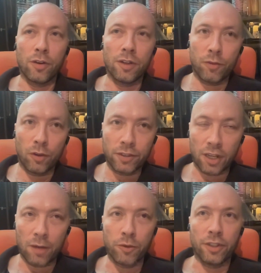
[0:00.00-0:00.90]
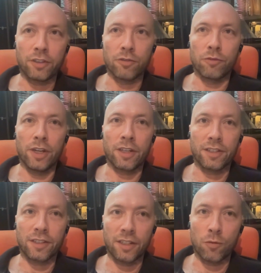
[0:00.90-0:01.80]
involve time. You need to
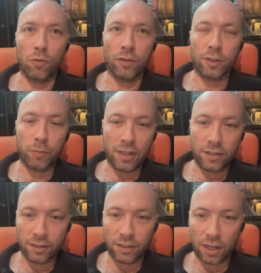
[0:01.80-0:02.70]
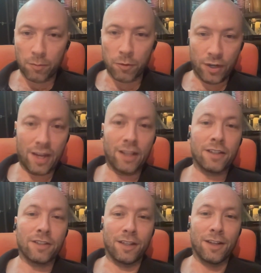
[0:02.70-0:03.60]
reconsider what space and time and
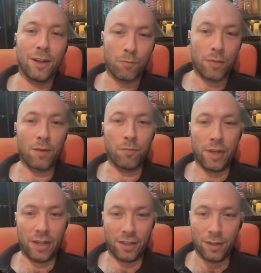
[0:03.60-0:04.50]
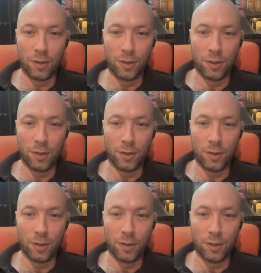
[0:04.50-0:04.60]
reality might be,